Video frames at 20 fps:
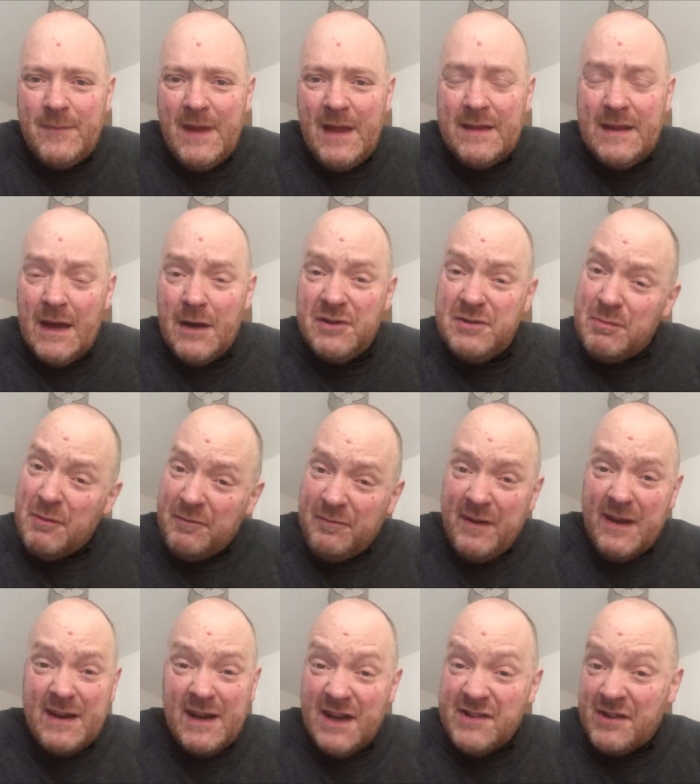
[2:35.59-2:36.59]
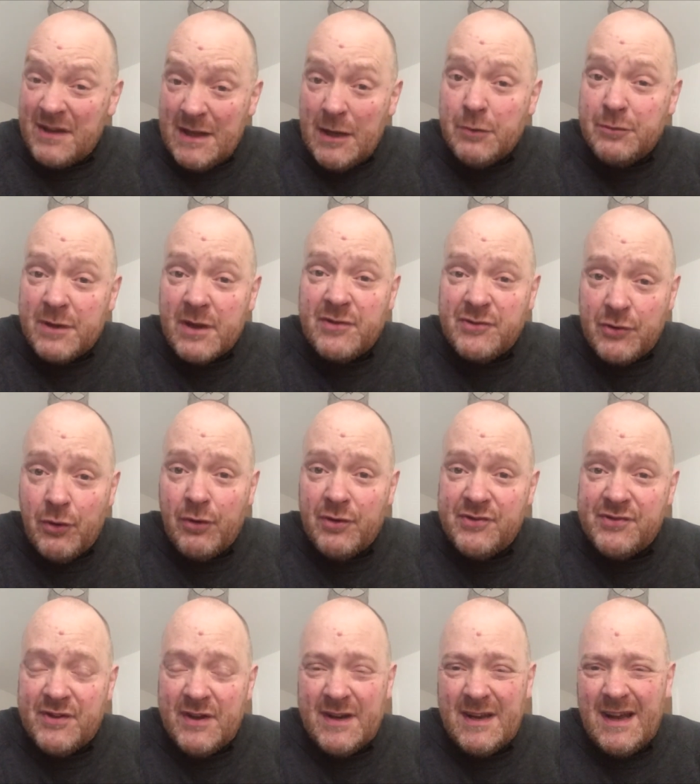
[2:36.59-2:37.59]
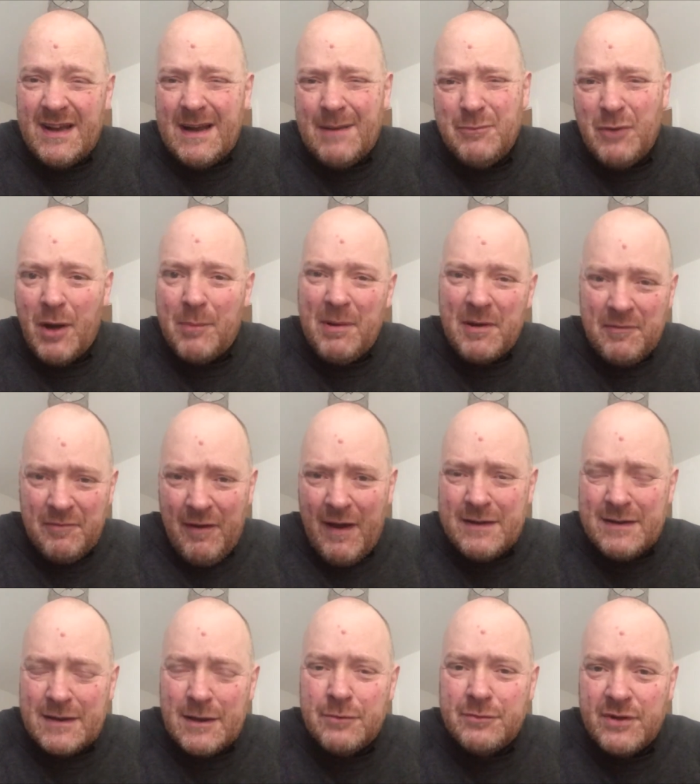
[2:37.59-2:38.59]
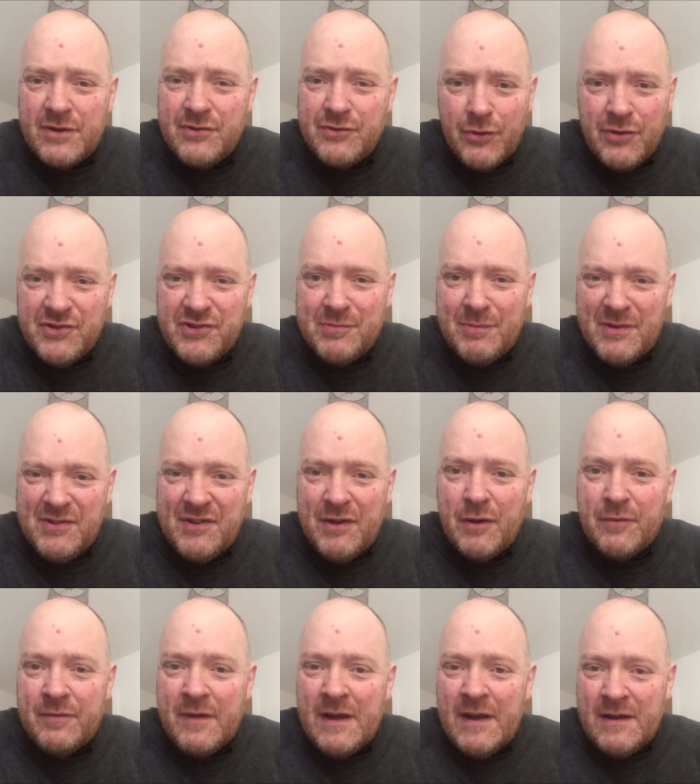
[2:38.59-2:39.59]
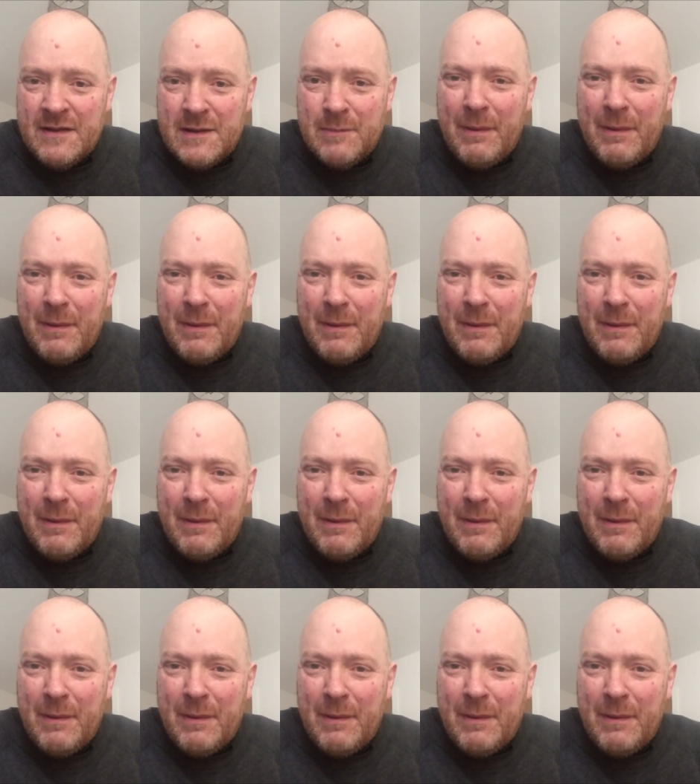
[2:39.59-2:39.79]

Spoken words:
Now, to be fair, it is a loud exhaust, and I'm not a big fan of loud exhausts myself.